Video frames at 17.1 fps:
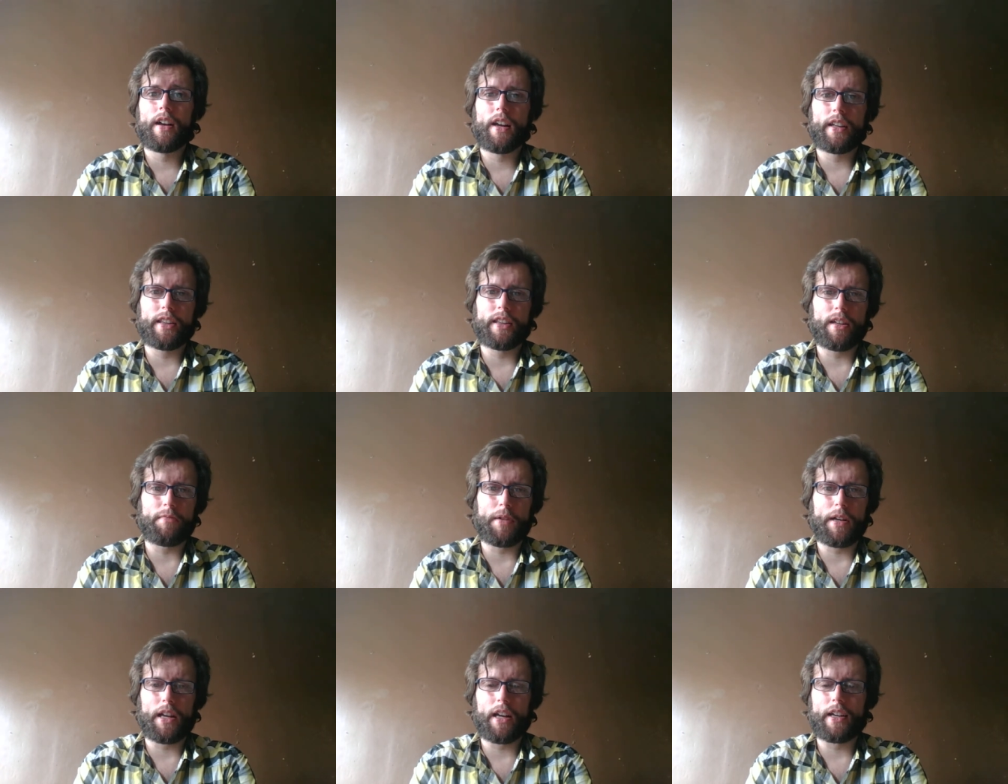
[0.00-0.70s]
Hit
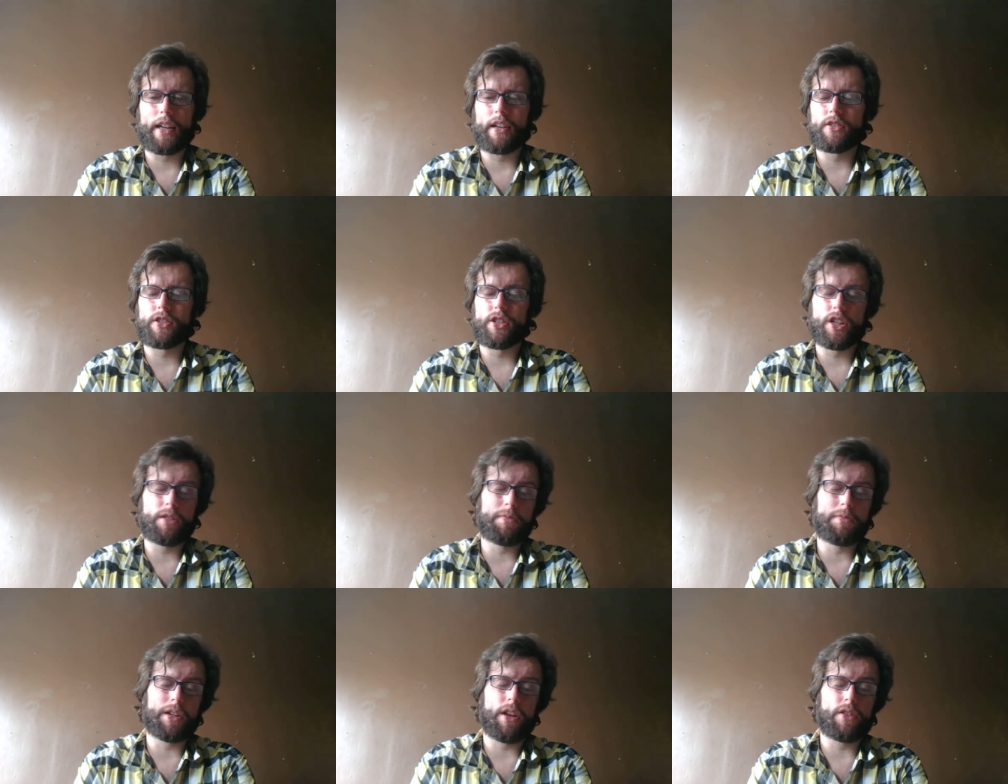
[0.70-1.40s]
that bell icon so
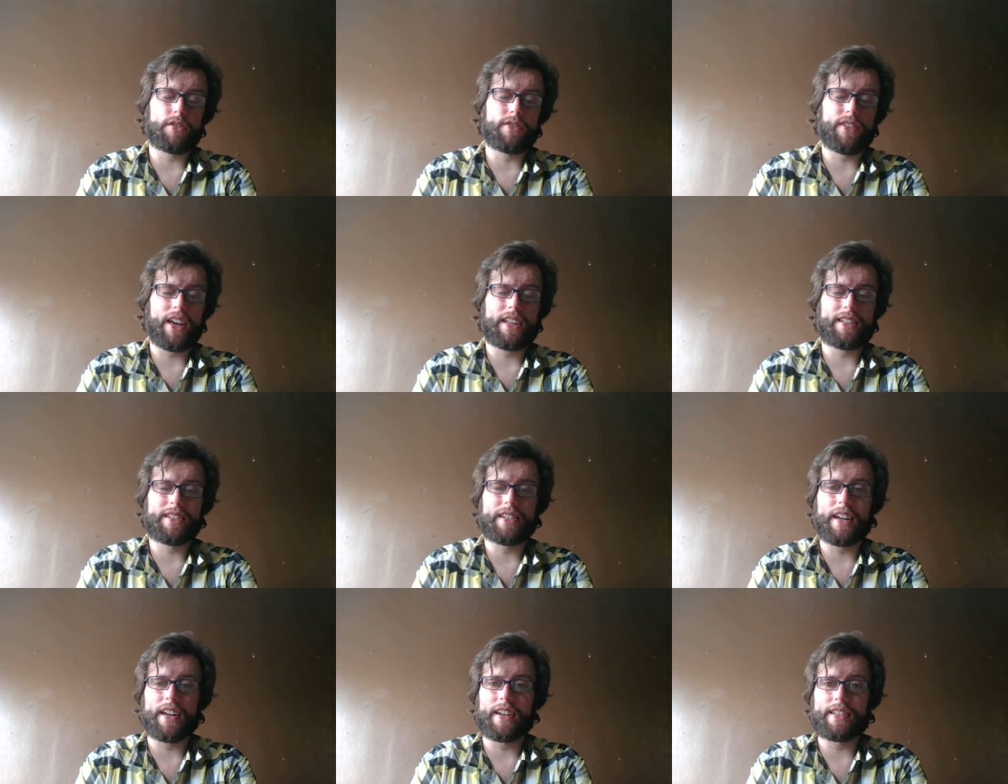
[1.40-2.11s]
you'll be notified
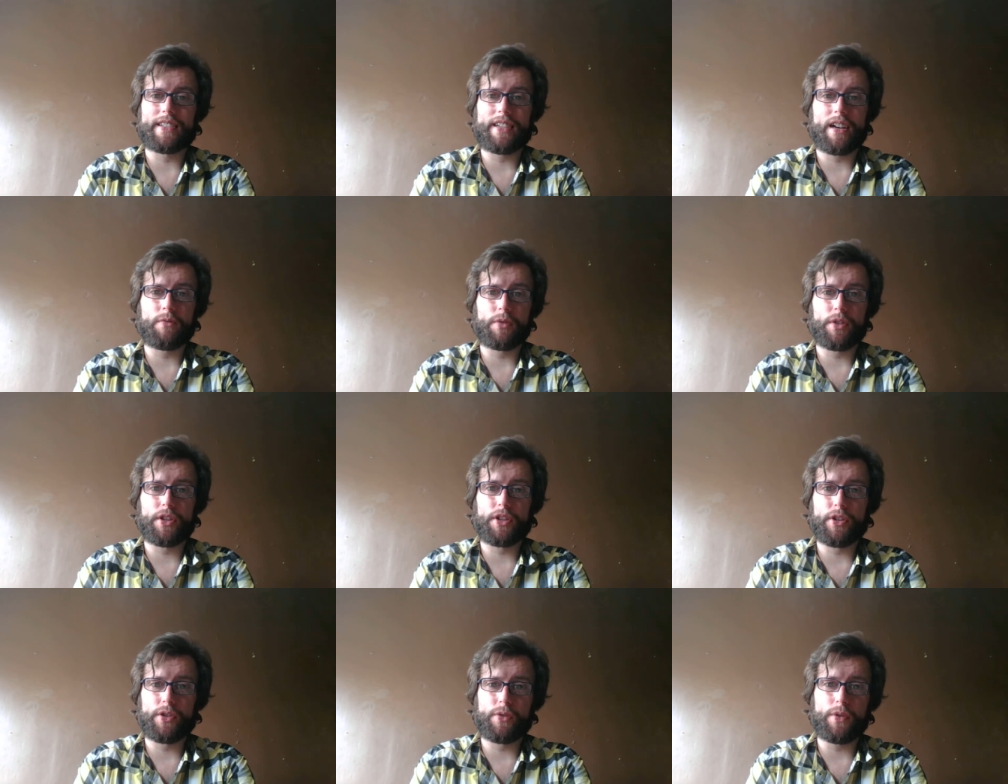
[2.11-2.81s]
anytime when I
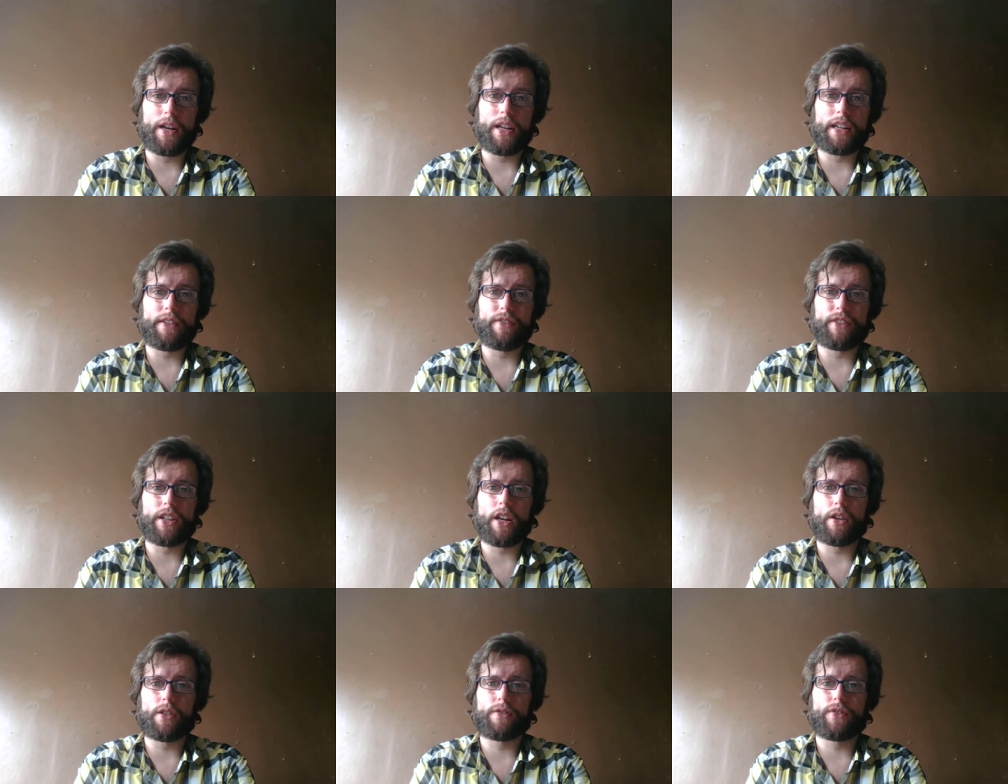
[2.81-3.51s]
do any
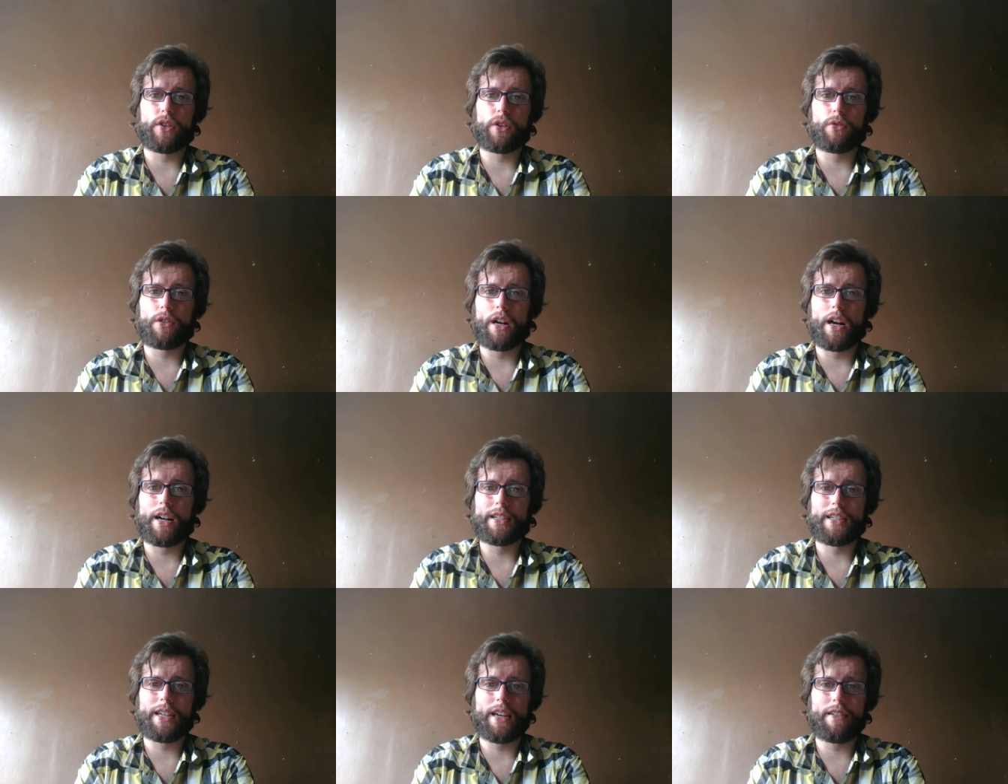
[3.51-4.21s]
videos for you
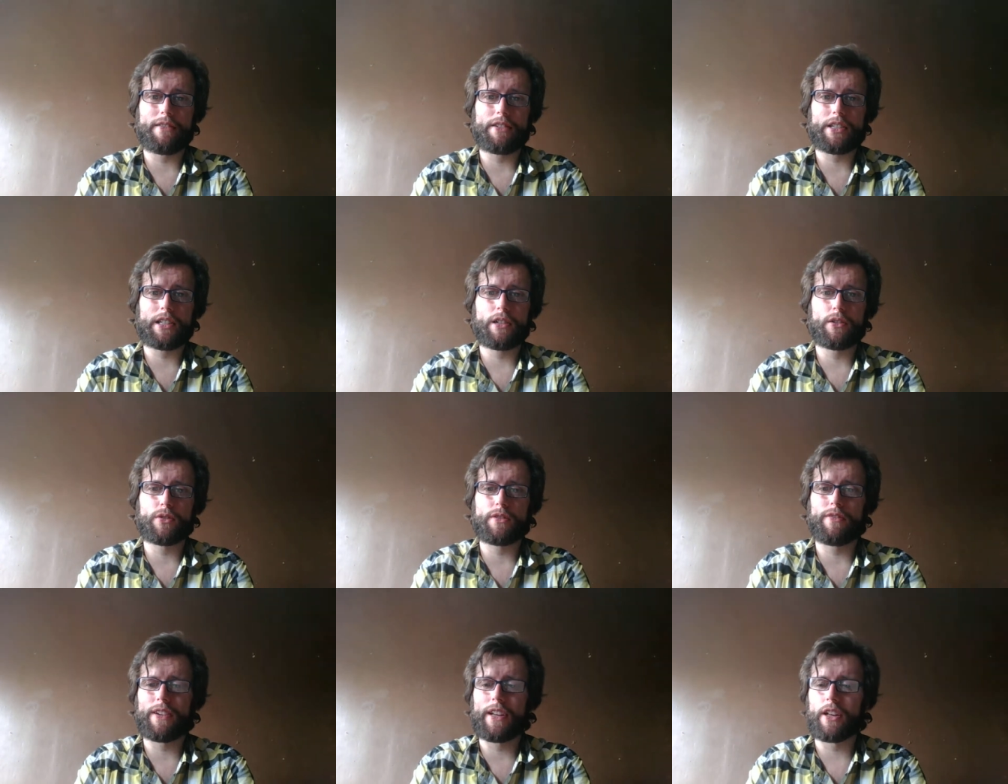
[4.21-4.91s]
guys here
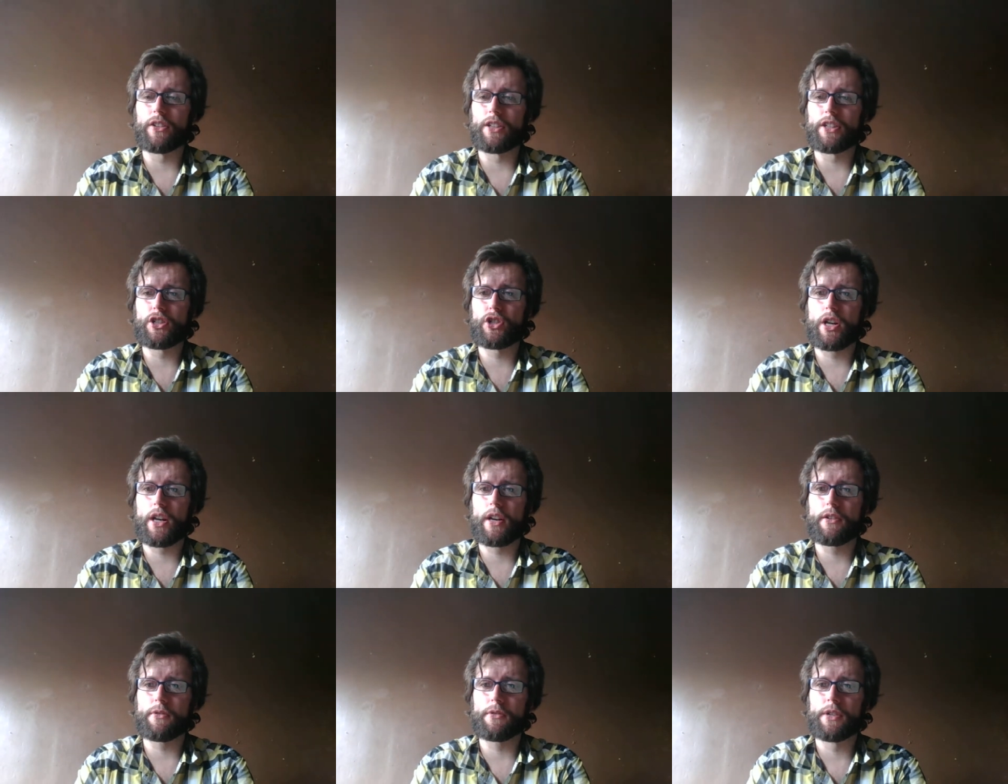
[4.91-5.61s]
exclusively on this
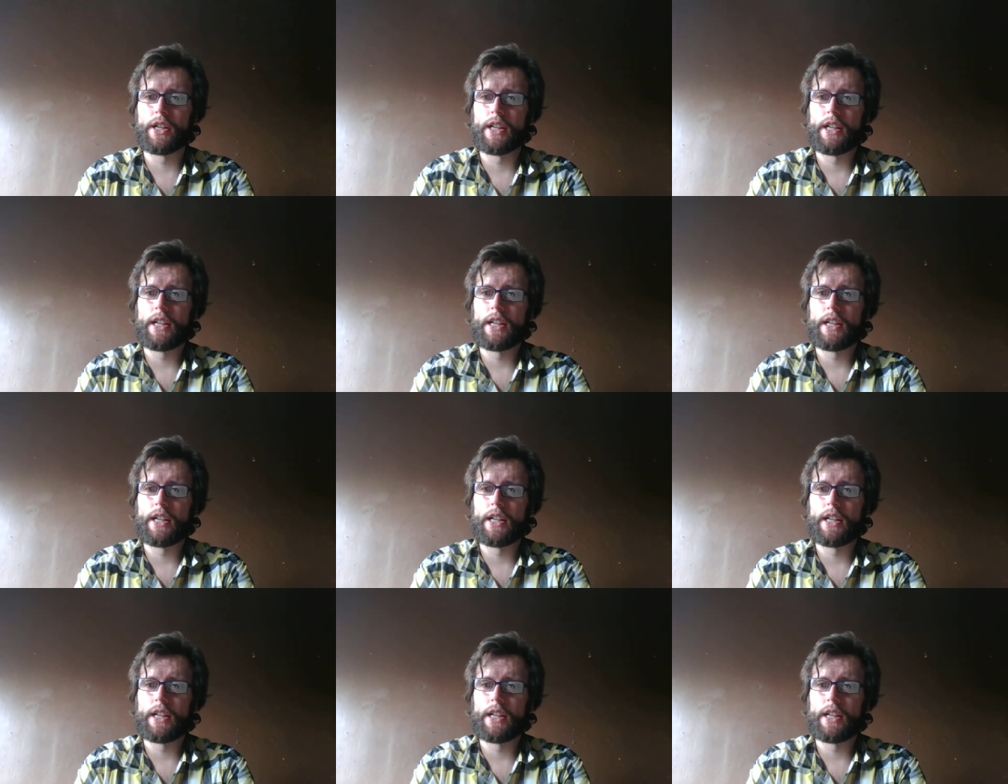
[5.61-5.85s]
channel.